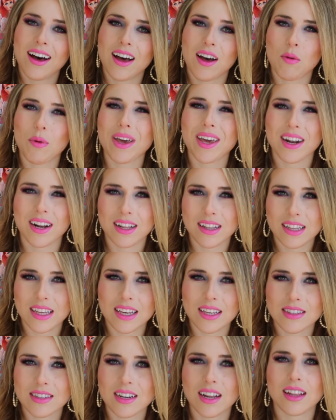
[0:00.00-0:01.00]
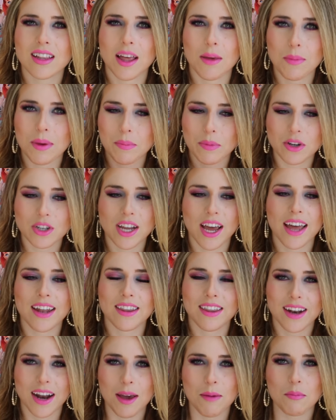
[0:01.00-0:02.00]
we can at least let me
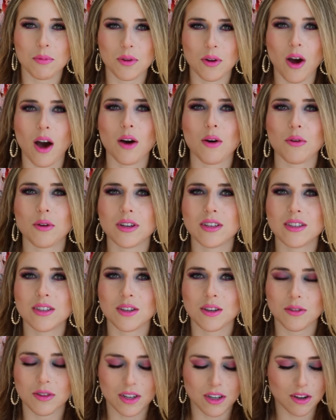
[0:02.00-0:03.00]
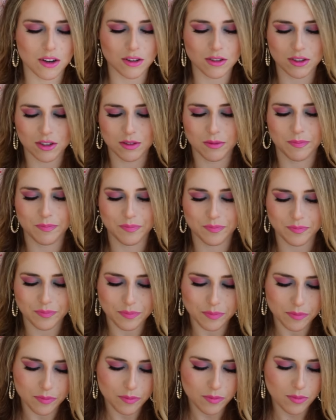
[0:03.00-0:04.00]
pretend that I'm not going to indulge.
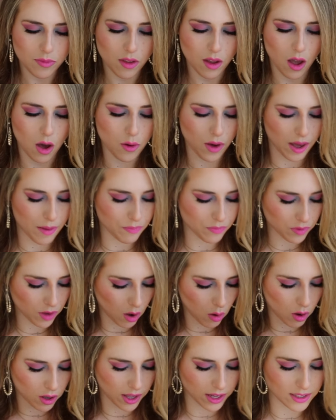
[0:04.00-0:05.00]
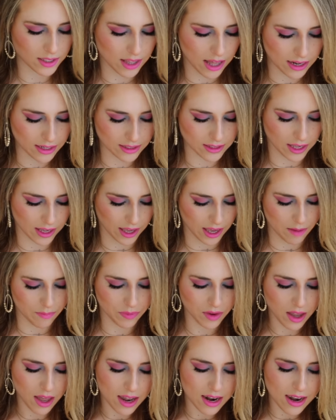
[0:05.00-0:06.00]
Okay, I will get to that in a second.
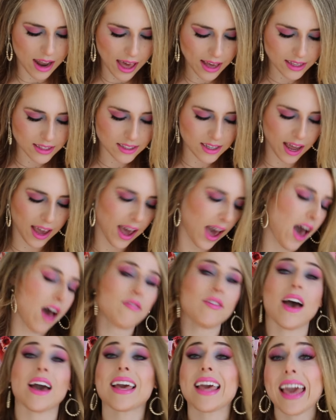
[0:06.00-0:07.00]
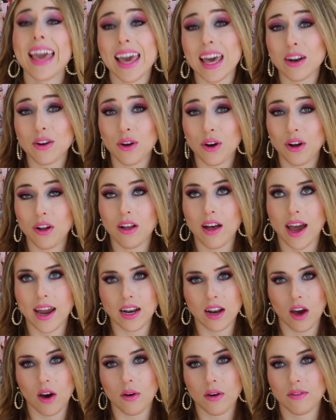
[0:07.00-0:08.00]
Next, I have a candle. I
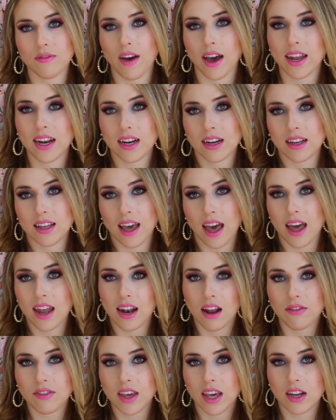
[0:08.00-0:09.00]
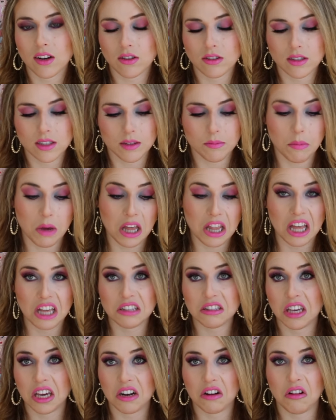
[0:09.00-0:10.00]
know, if I didn't get enough candles in my
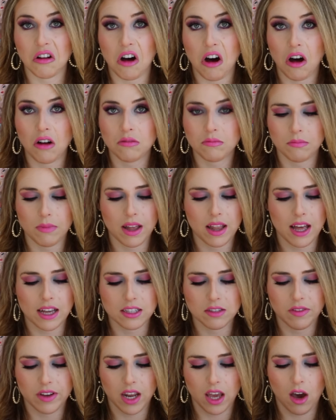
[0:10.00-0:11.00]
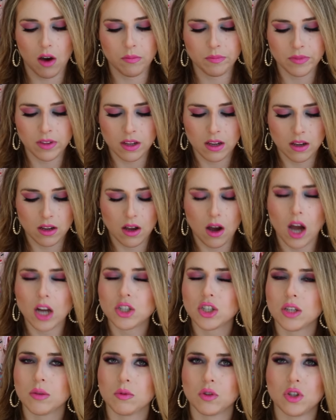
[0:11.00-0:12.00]
last candle haul, my last video.
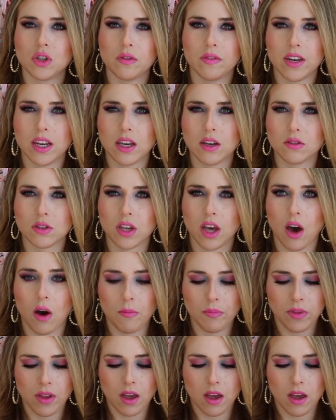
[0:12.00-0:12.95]
Actually, it was 2 videos ago.